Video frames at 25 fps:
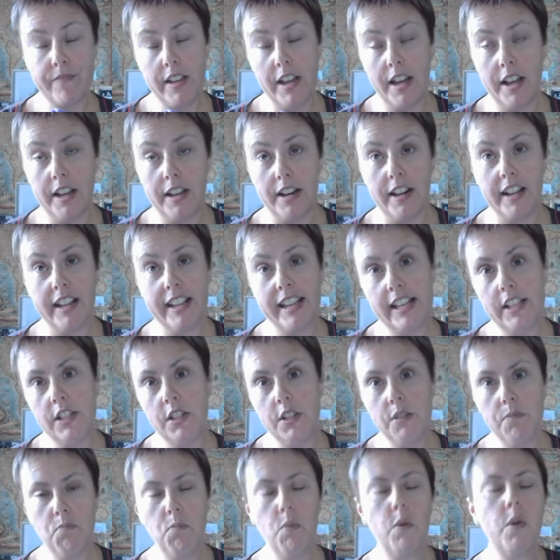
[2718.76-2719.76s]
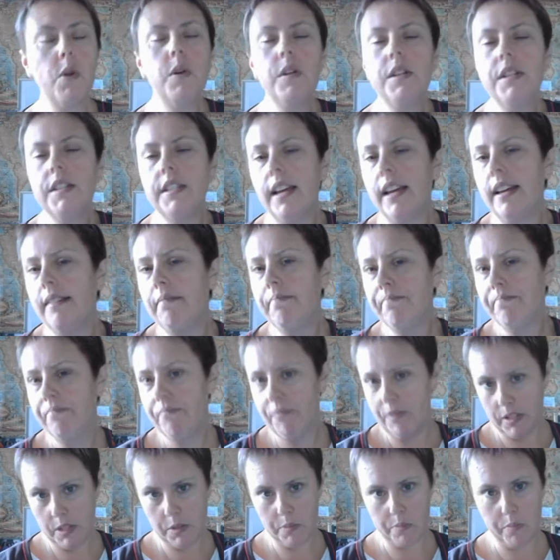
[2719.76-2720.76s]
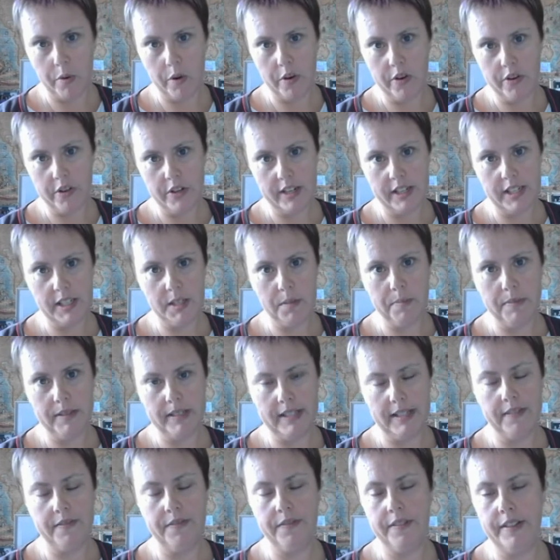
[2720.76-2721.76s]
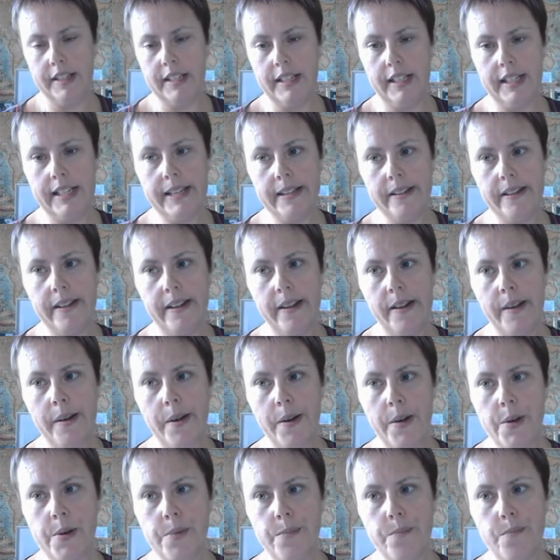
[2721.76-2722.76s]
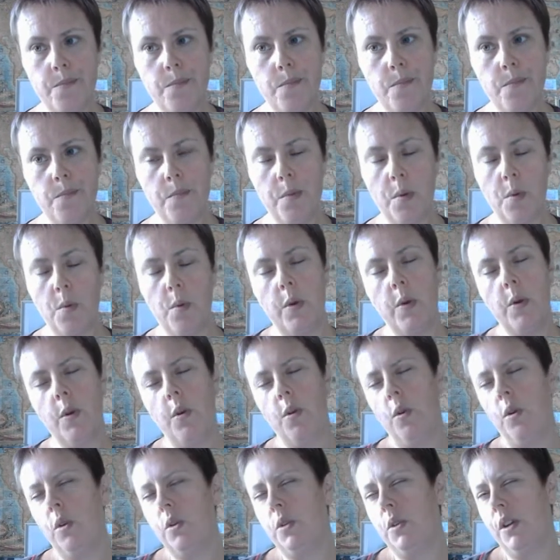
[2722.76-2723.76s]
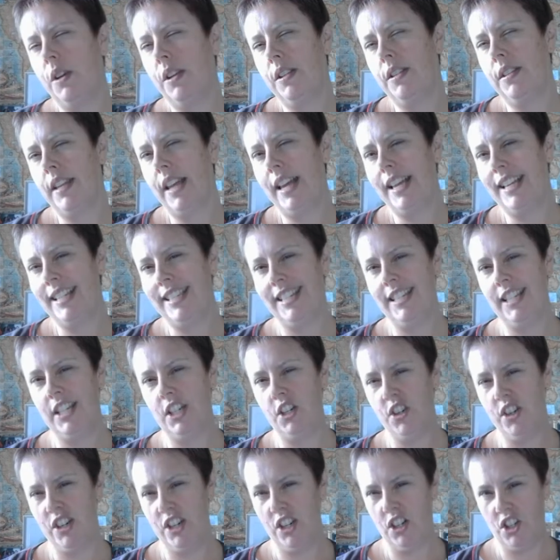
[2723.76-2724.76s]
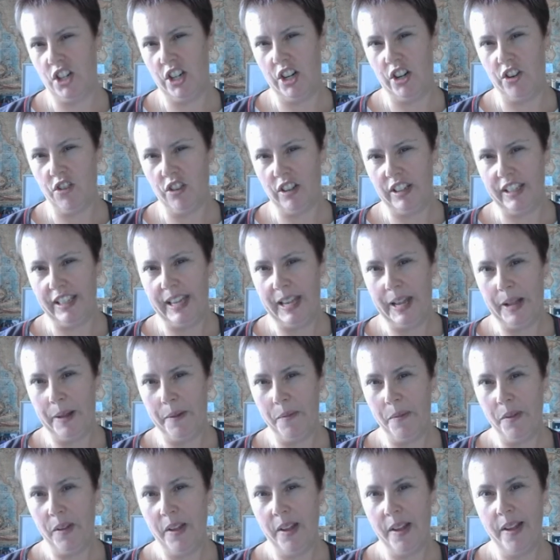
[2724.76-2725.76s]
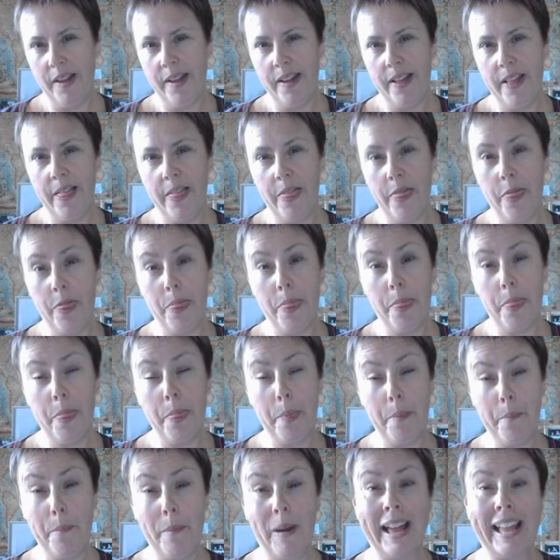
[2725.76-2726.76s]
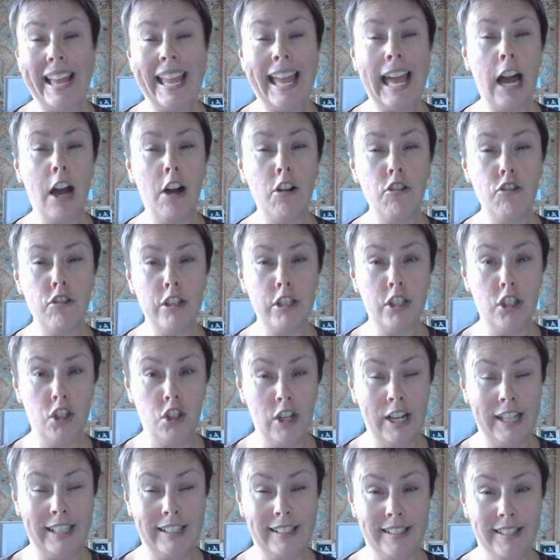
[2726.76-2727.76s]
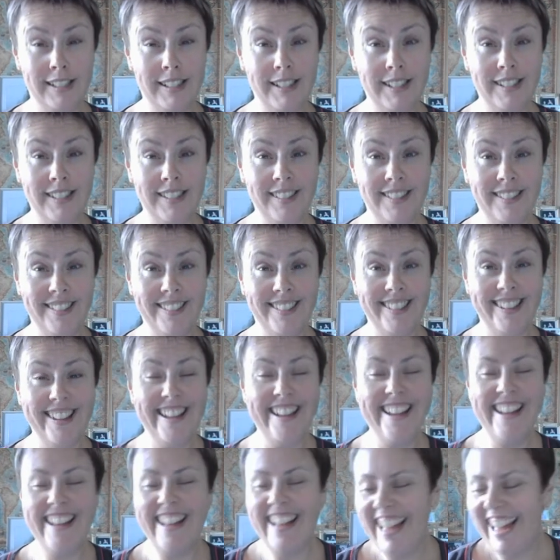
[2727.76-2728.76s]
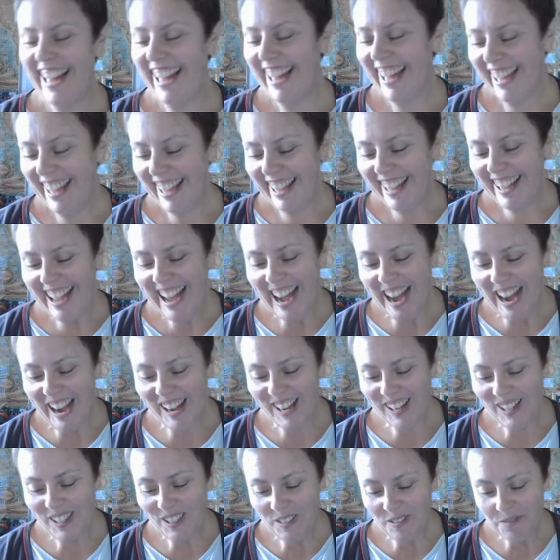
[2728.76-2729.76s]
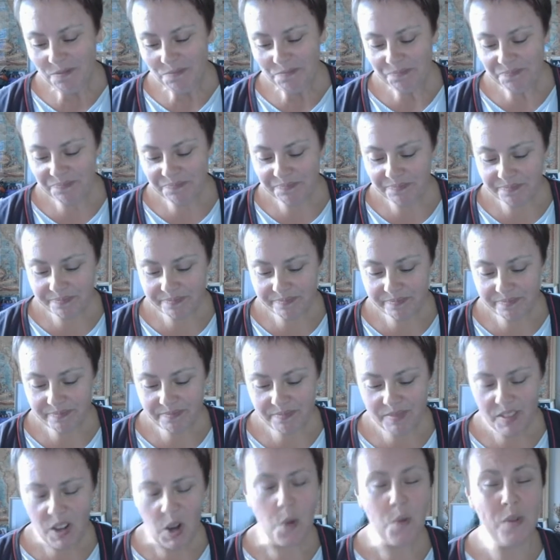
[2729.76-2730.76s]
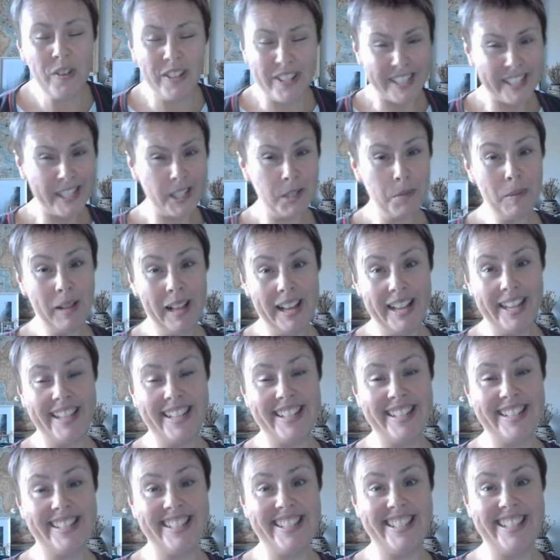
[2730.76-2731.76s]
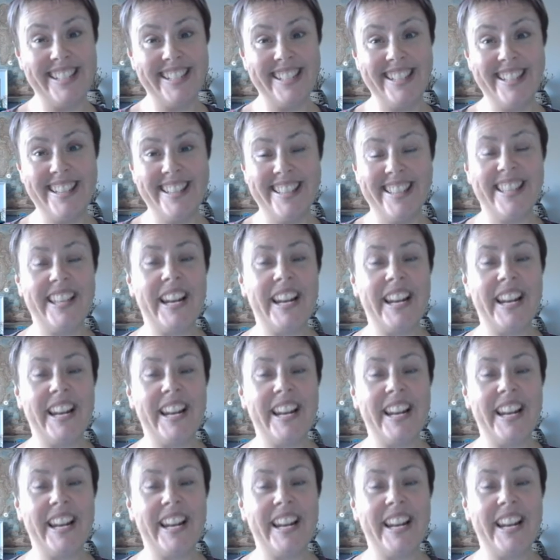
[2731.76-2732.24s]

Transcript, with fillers: while I think of it, this project, um, I guess we could say this project specifically, but we could also say stitching generally. My couch is jealous,